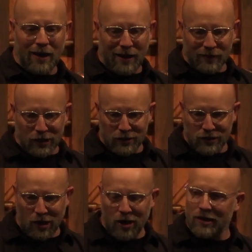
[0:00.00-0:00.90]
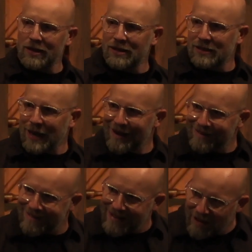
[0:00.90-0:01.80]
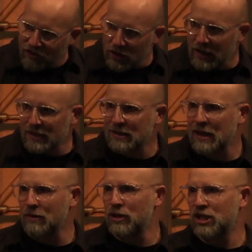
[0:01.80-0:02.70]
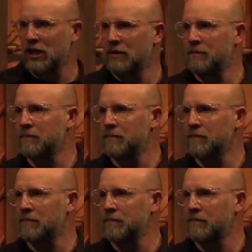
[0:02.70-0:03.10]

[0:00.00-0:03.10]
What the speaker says: and the darkness can never extinguish it.